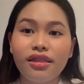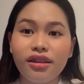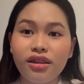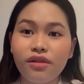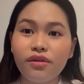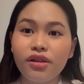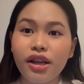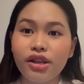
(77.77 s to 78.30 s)
then they
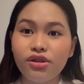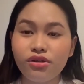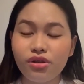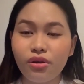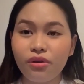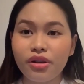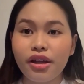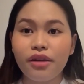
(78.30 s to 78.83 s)
will let you
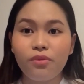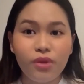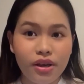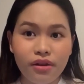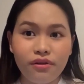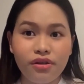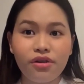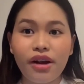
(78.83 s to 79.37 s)
know that we
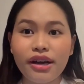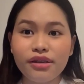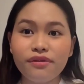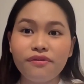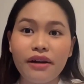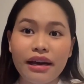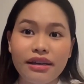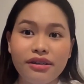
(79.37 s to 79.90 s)
can try to
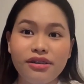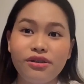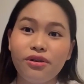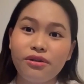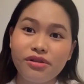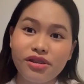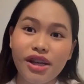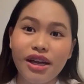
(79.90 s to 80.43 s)
find
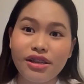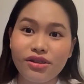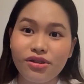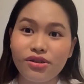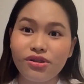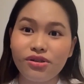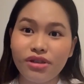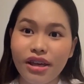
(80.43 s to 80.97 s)
those
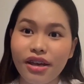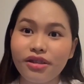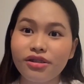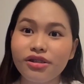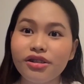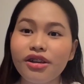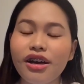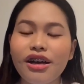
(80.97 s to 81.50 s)
answers
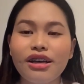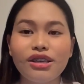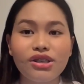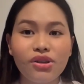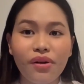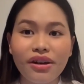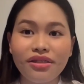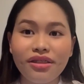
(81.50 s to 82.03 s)
together.
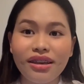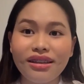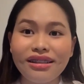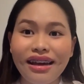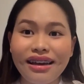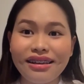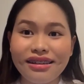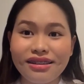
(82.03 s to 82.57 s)
So I think
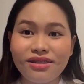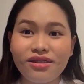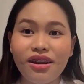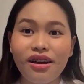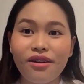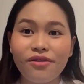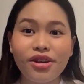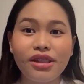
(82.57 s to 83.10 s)
that is
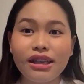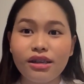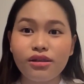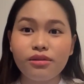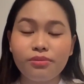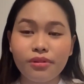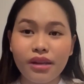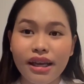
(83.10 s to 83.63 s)
a really
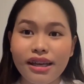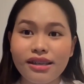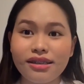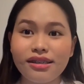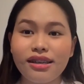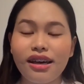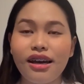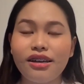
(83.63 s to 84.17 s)
good place
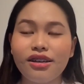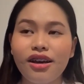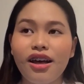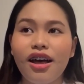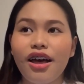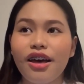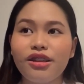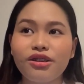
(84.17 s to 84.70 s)
that
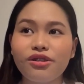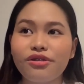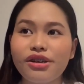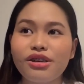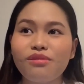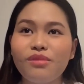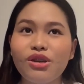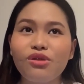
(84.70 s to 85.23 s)

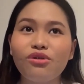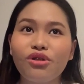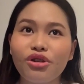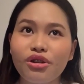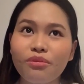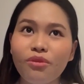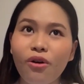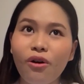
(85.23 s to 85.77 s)
encouraged me to
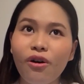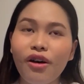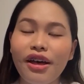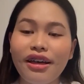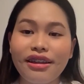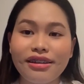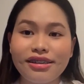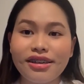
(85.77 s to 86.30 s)
learn more,
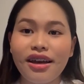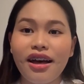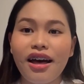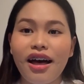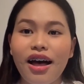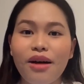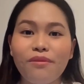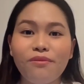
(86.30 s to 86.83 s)
and
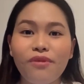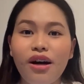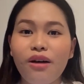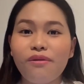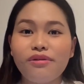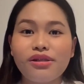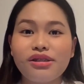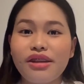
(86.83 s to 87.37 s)
I
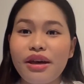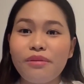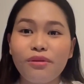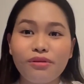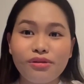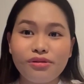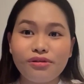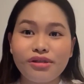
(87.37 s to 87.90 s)
was
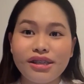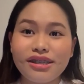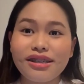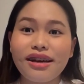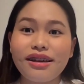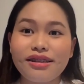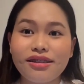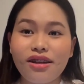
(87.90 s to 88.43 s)
able to
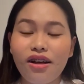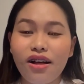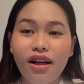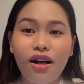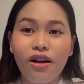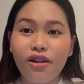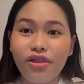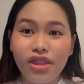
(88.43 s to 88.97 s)
discuss
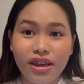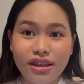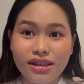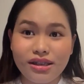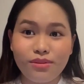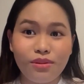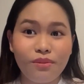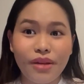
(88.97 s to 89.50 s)
all
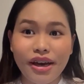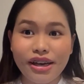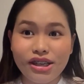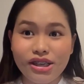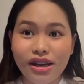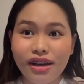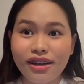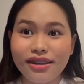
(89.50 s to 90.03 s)
things with my
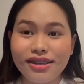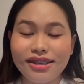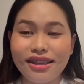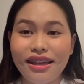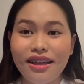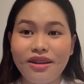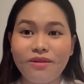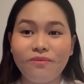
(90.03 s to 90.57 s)
ajans,
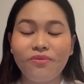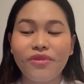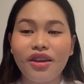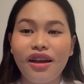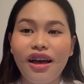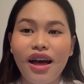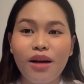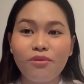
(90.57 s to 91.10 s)
and
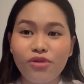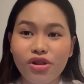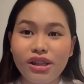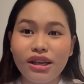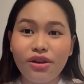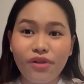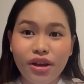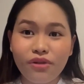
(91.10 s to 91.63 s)
I'm
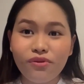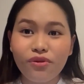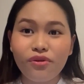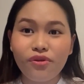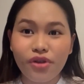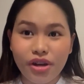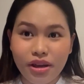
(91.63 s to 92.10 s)
really grateful for